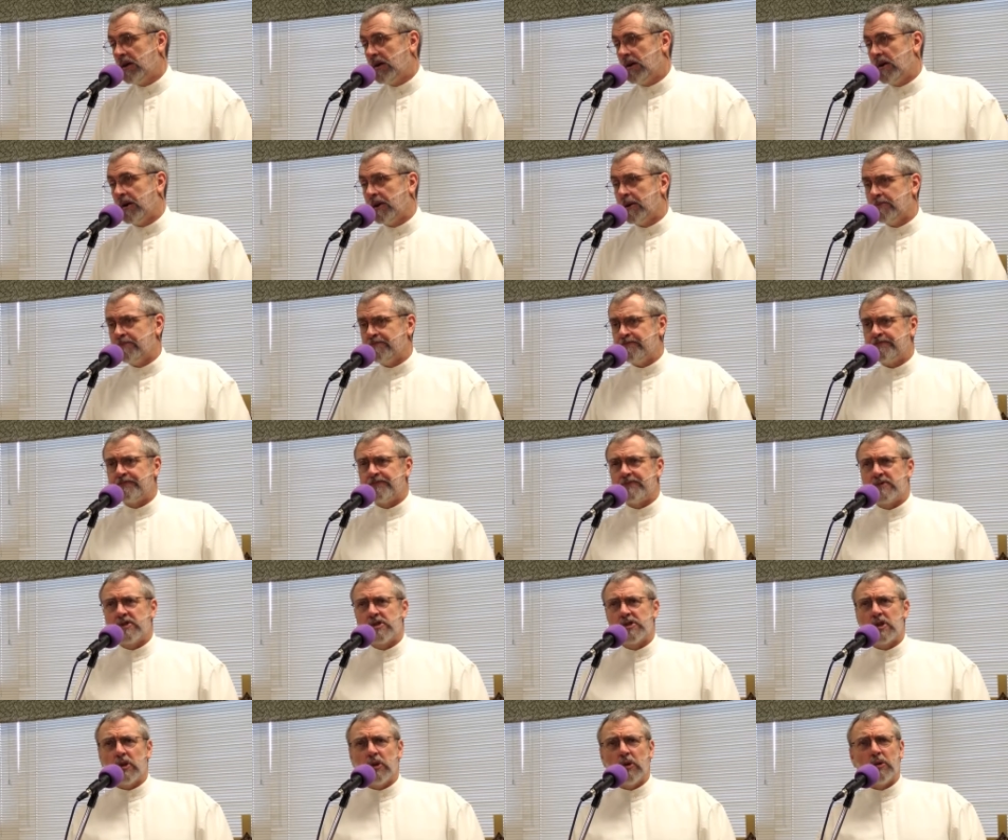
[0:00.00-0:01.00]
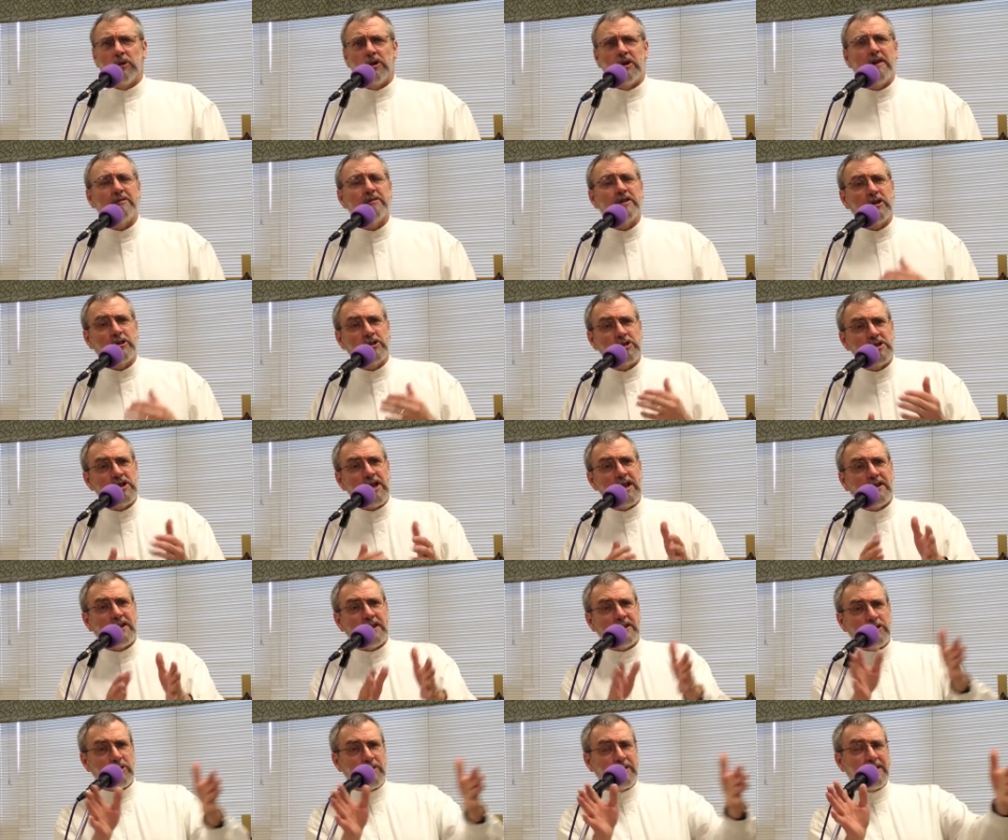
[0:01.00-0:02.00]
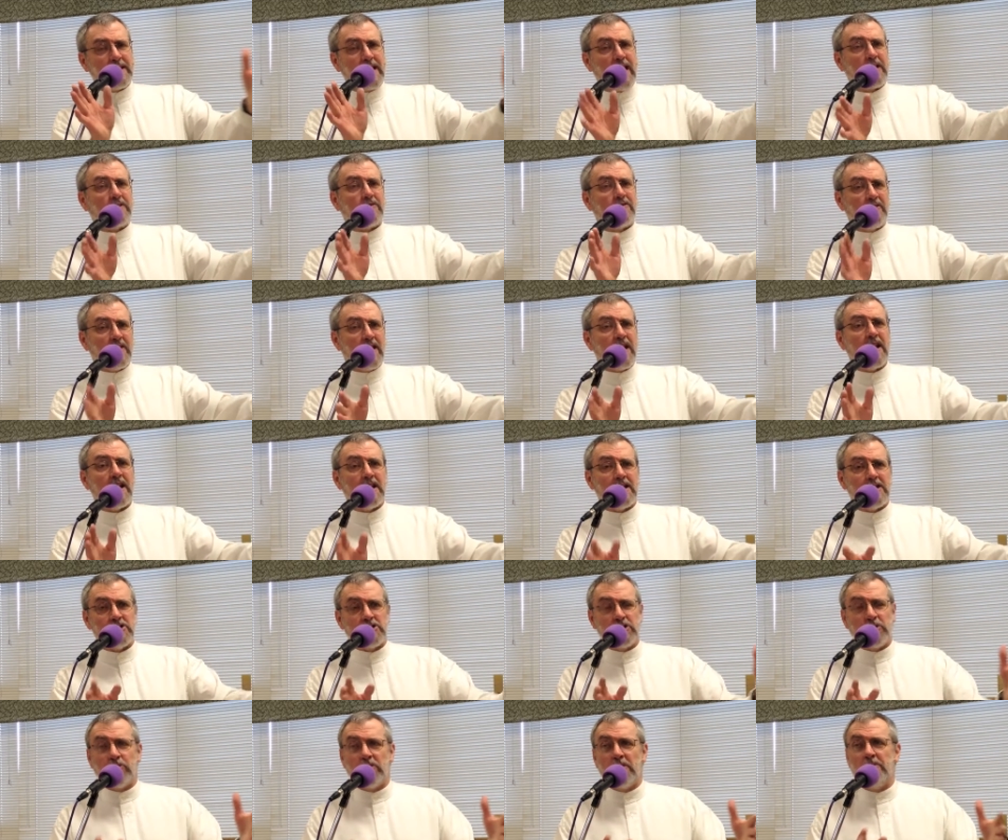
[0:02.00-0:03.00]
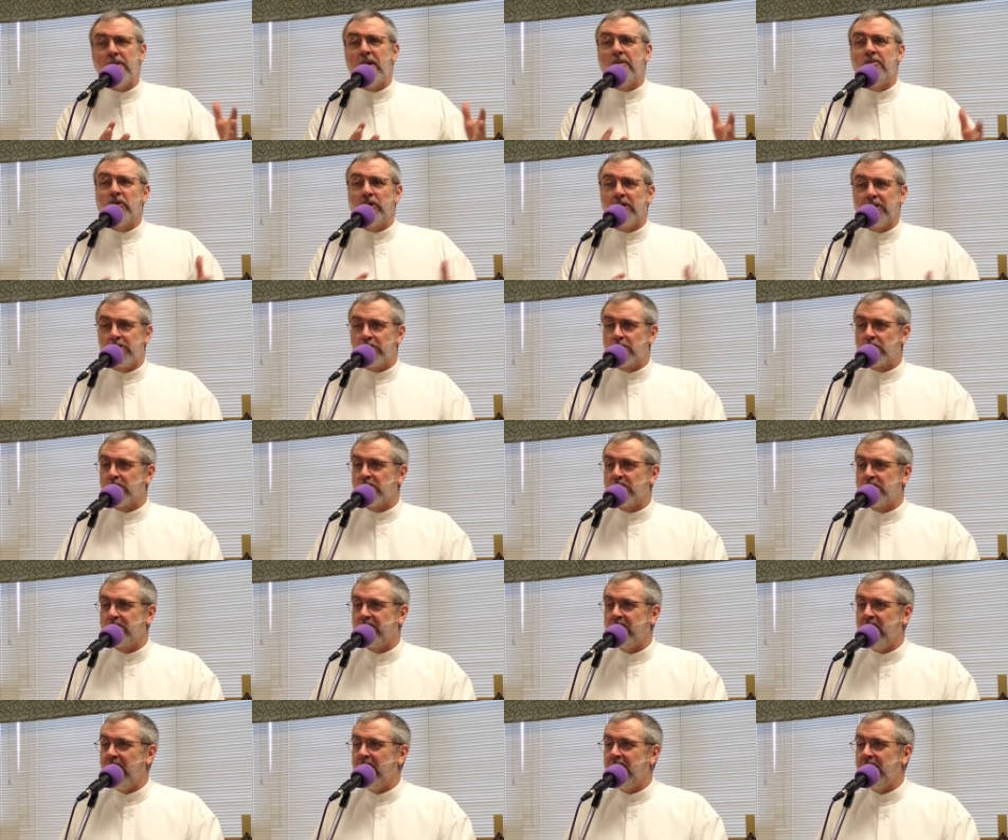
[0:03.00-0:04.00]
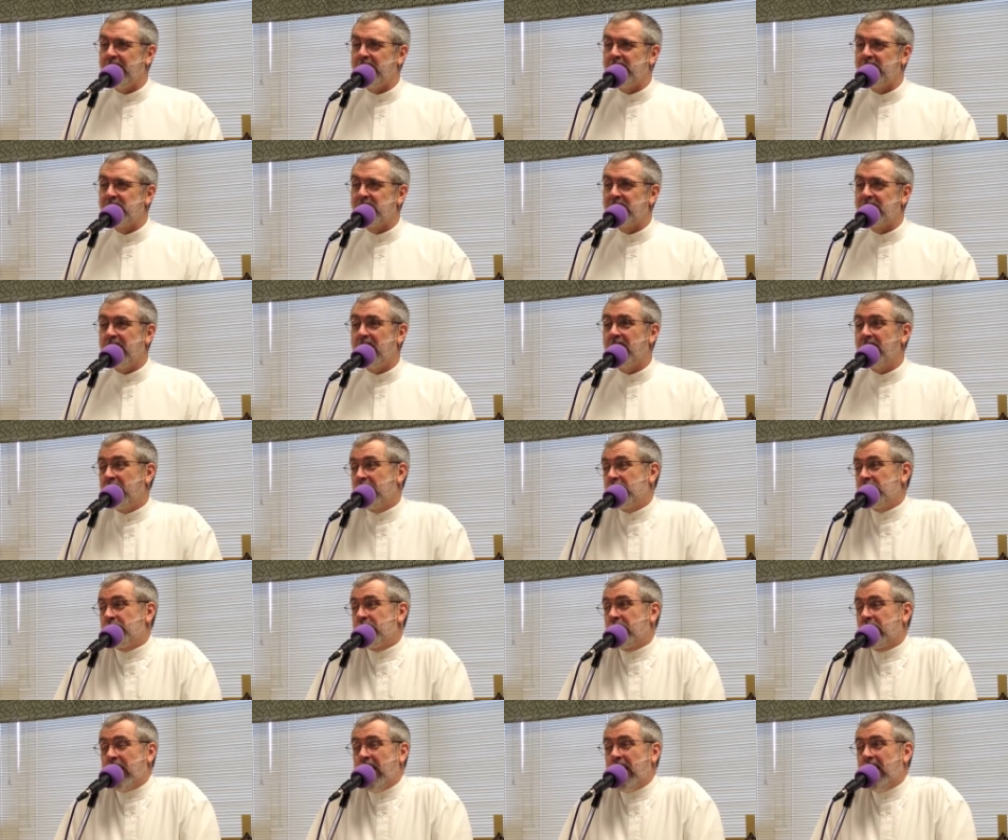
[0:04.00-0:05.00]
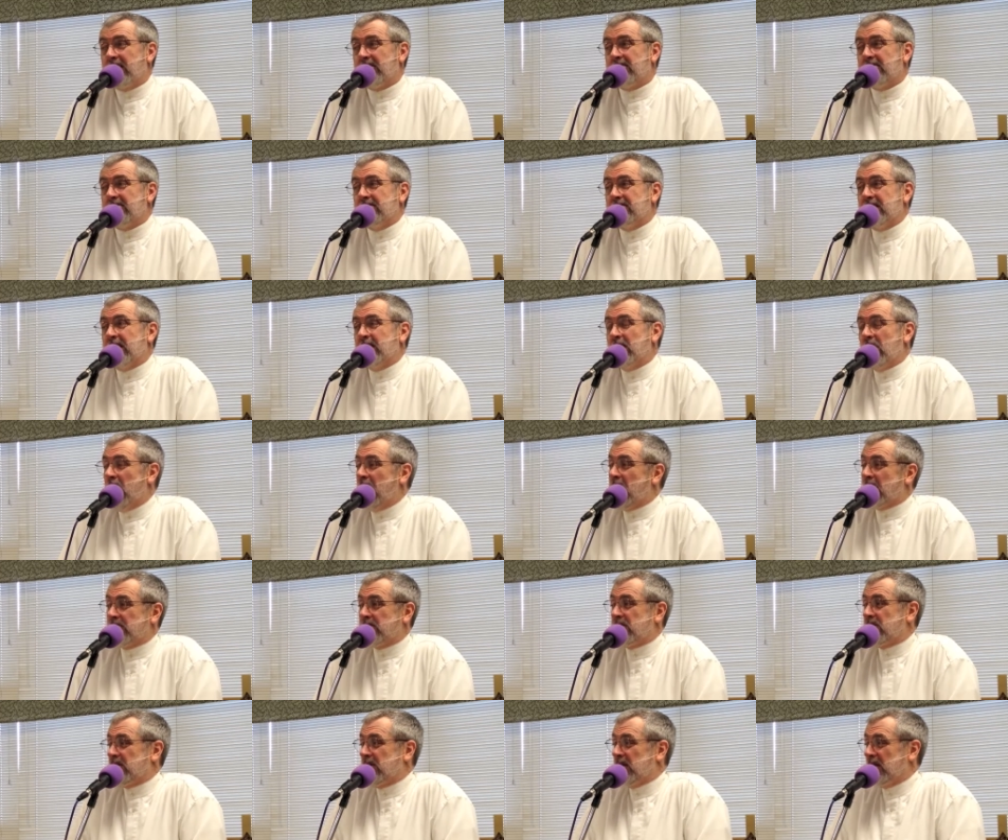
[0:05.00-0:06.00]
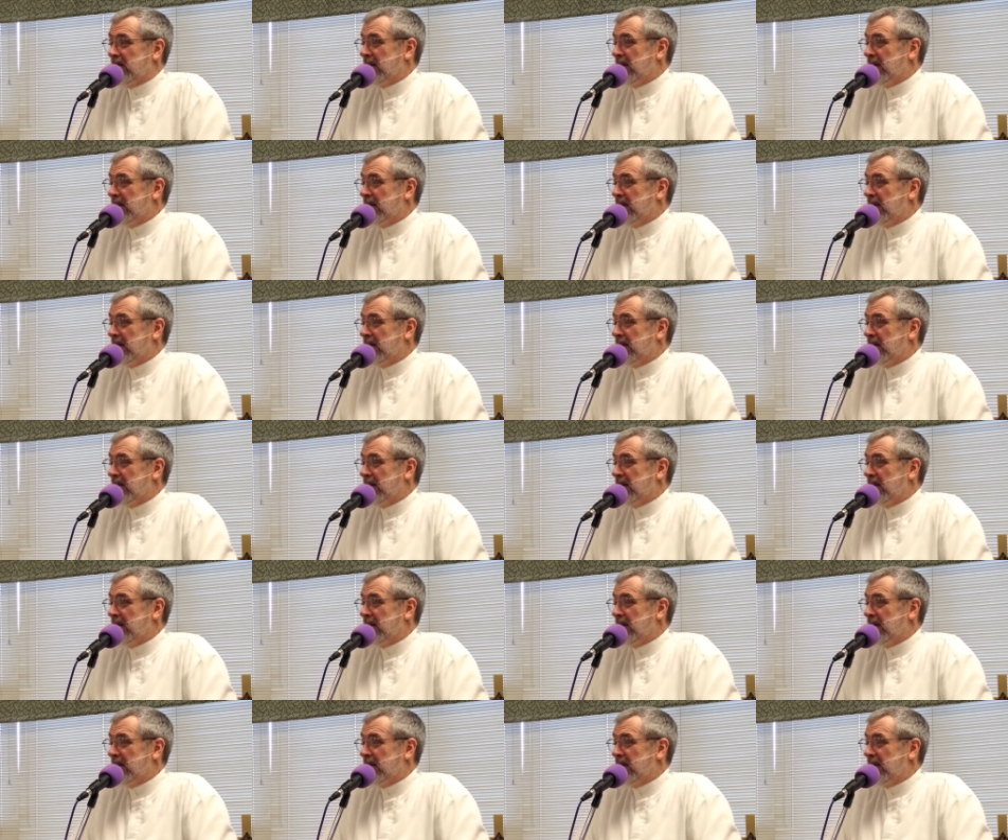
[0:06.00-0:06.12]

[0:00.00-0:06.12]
Um, so you have to understand that during that phase, the remembering church phase, stuff gets forgotten and lost.